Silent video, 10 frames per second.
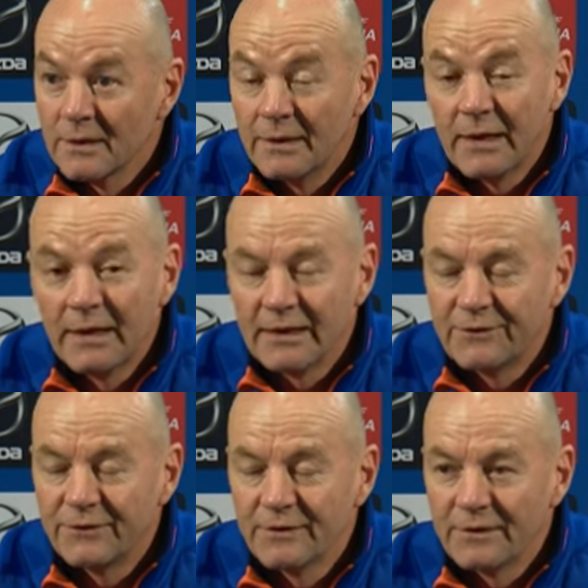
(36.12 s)
Yeah, no,
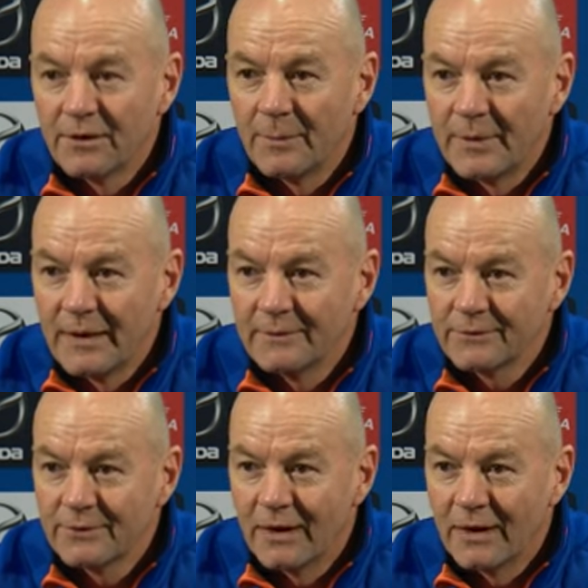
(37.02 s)
he's feeling a lot better.
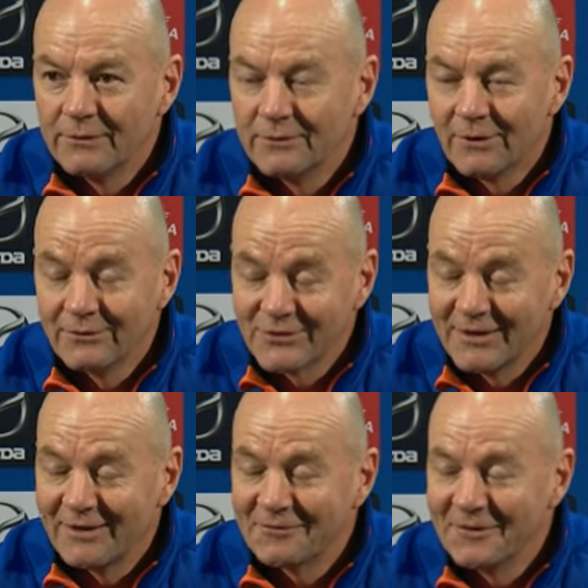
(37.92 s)
So
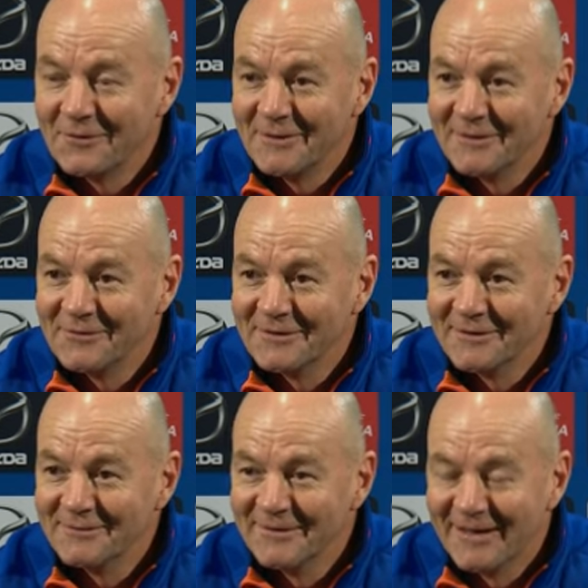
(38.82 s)
obviously after that win, he's
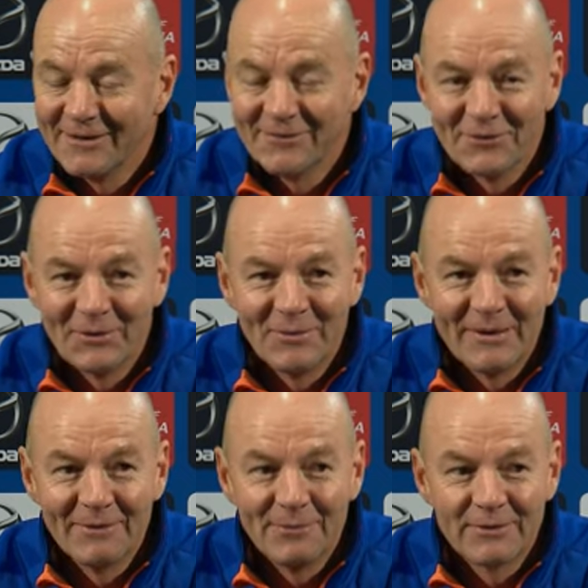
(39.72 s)
feeling a hell of a lot
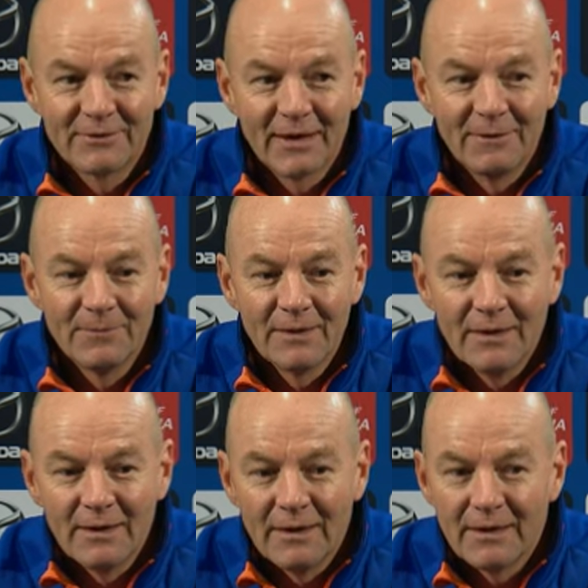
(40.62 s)
better. But
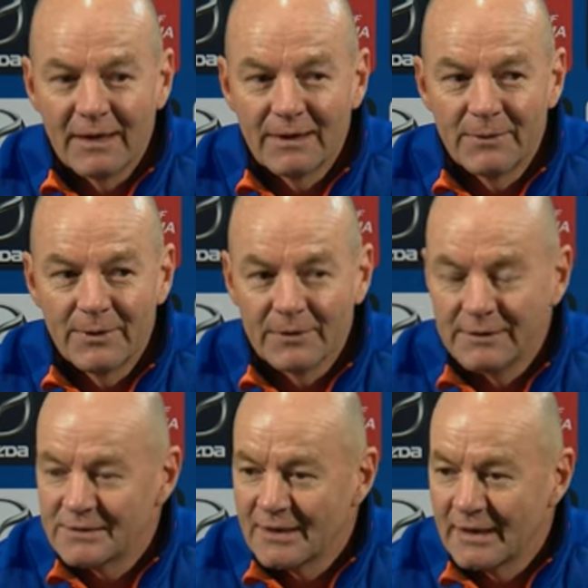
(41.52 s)

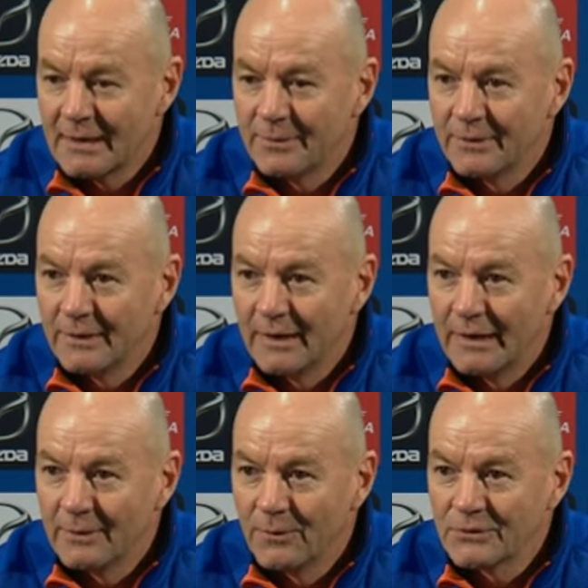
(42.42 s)
apparently he sat up
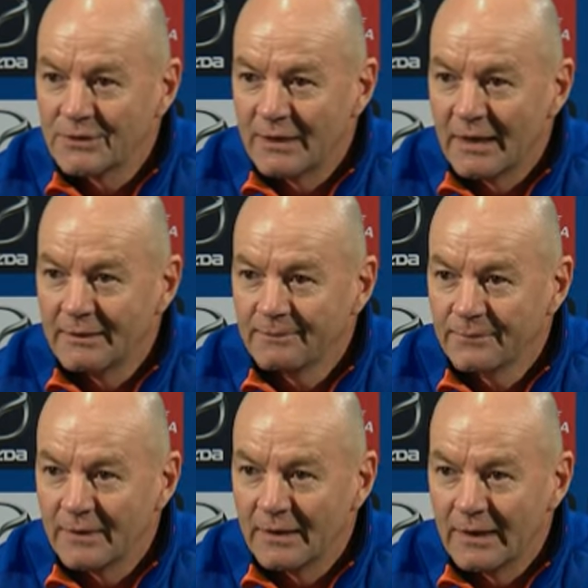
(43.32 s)
and watched the game
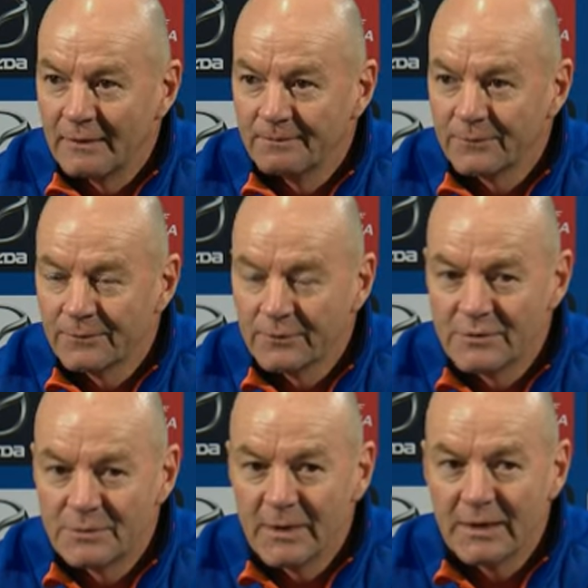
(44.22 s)
from
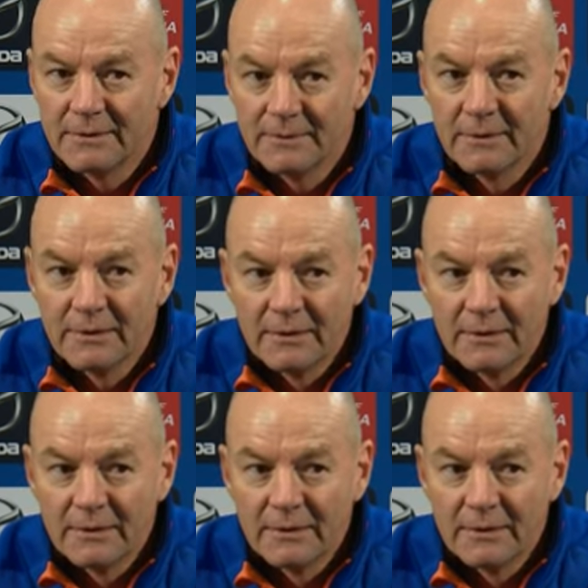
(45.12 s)
his bed, and